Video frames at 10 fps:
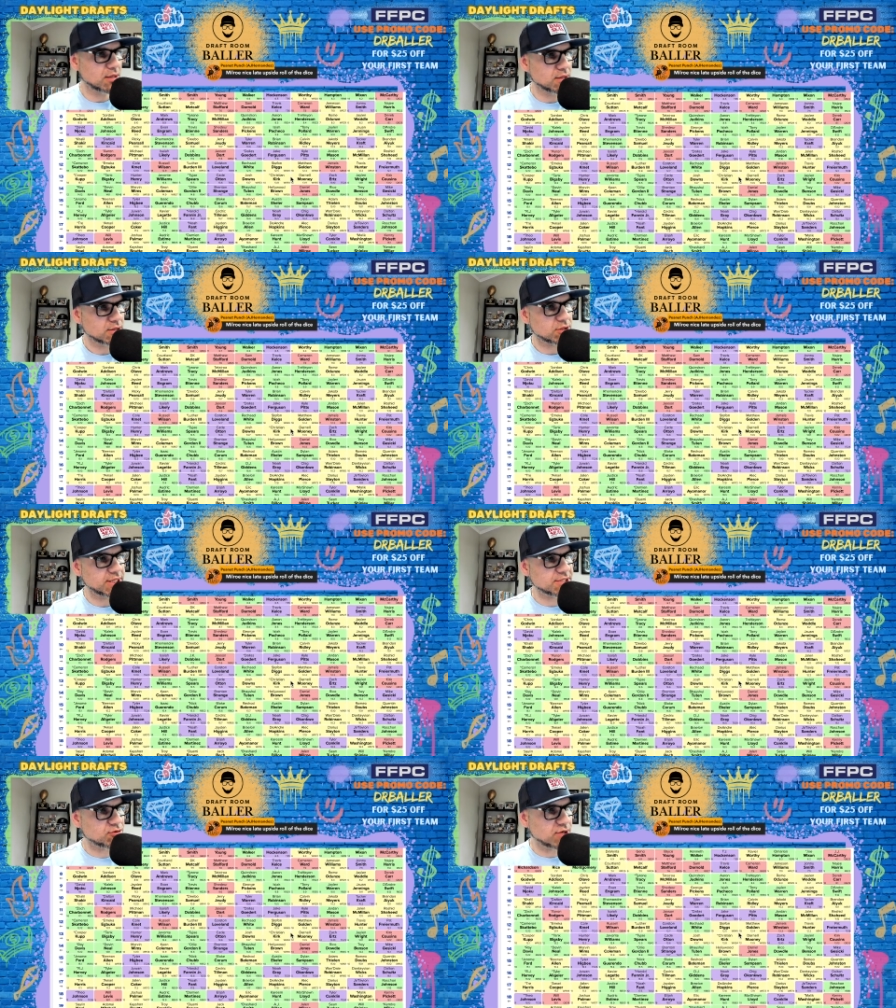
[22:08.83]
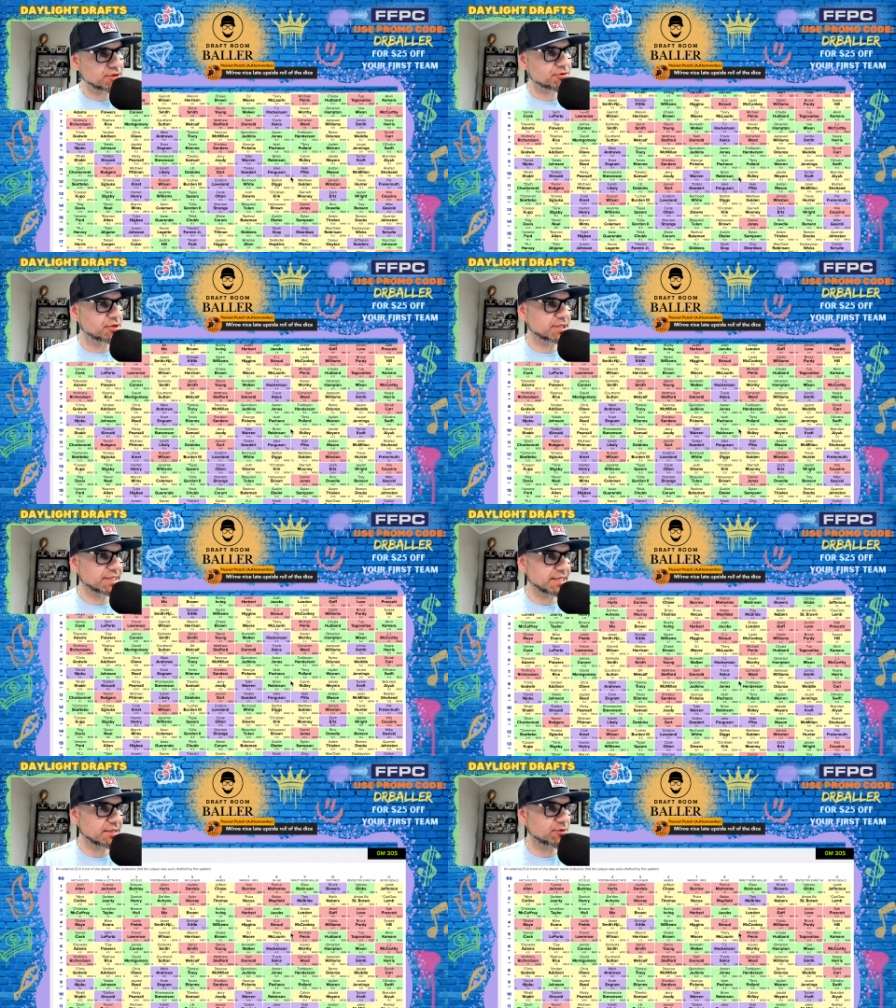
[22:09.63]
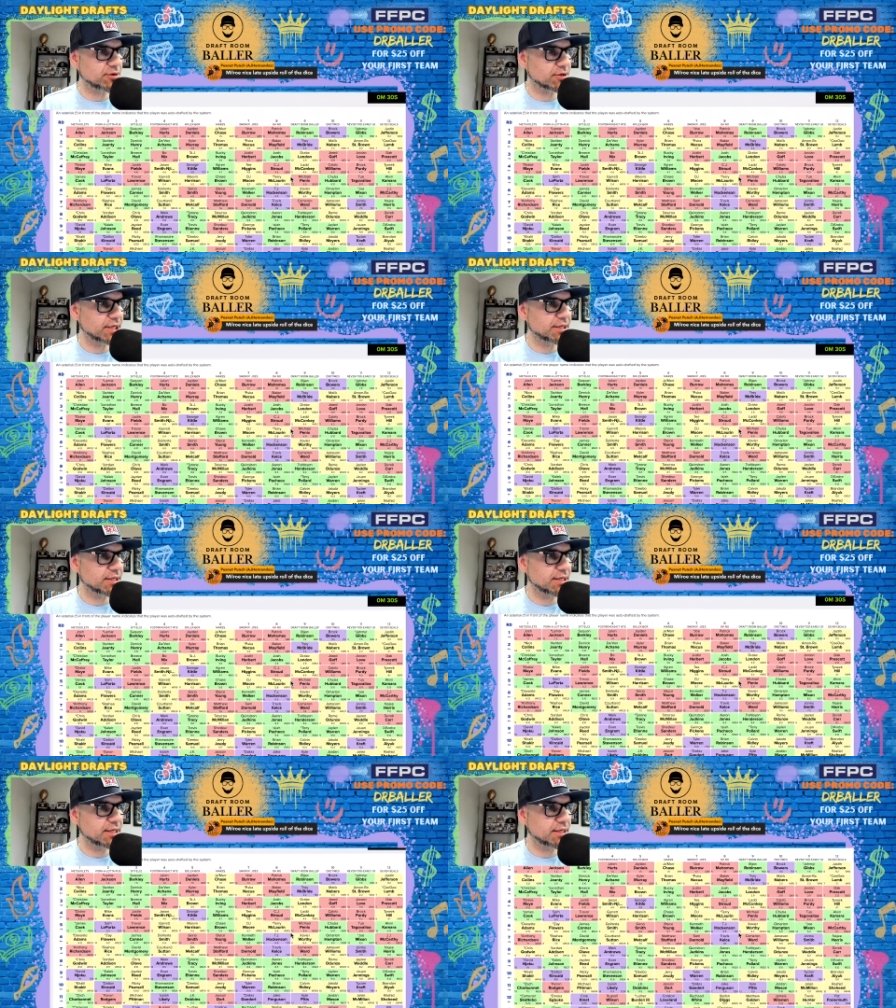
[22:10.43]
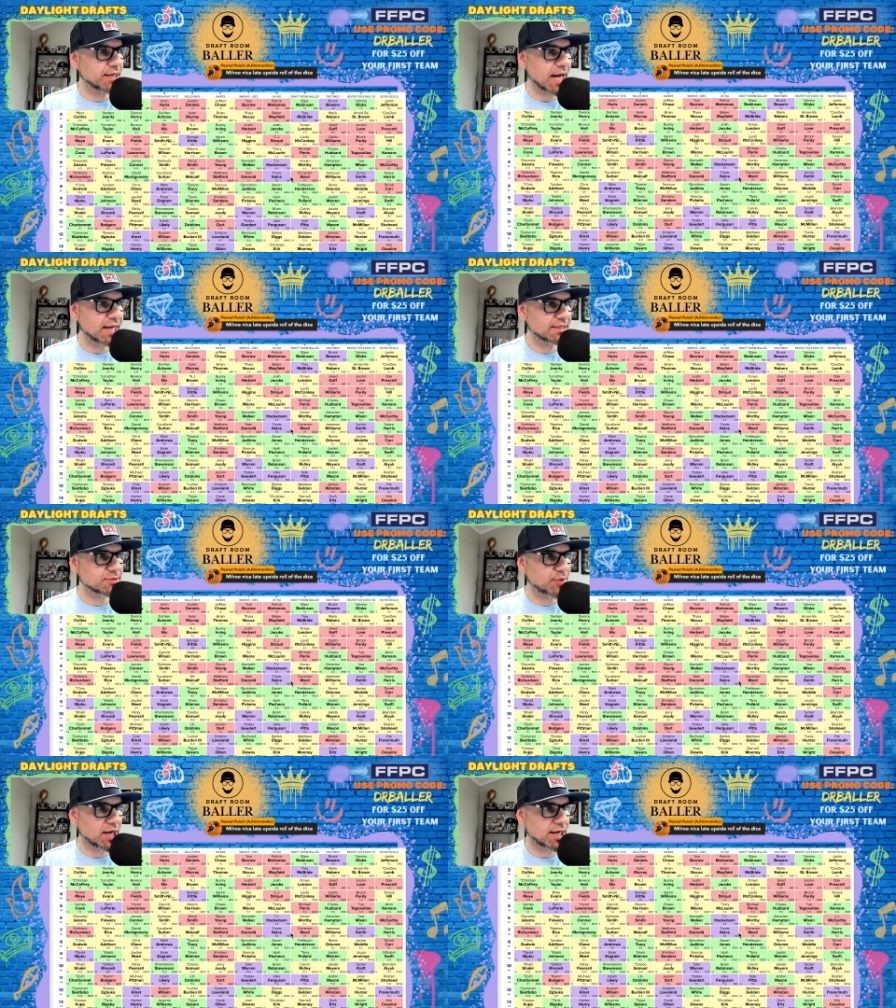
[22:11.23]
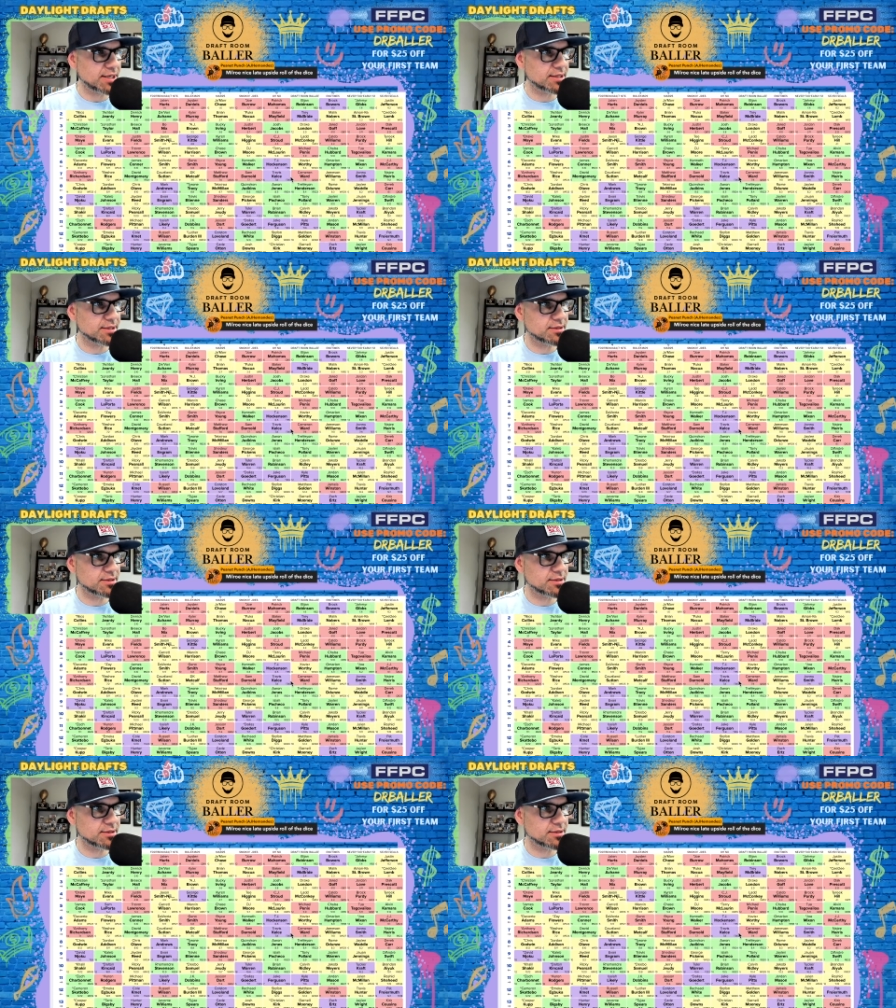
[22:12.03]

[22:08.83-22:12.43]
So let's run through the team. We were in the 9 spot.